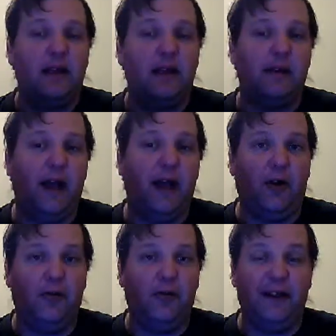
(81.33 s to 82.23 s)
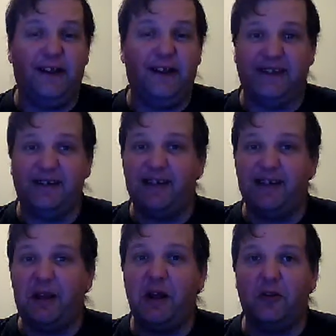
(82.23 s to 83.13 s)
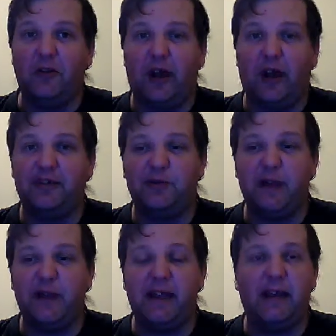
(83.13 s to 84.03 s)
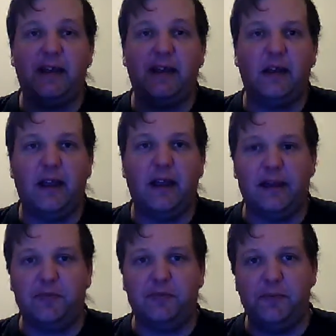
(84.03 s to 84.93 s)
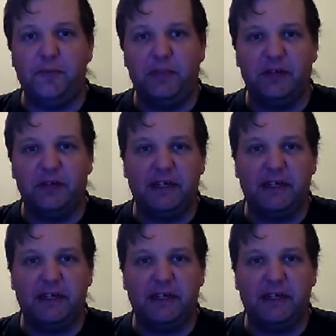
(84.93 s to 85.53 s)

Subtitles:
Now, it did take me a lot of tweaking and rebuilding,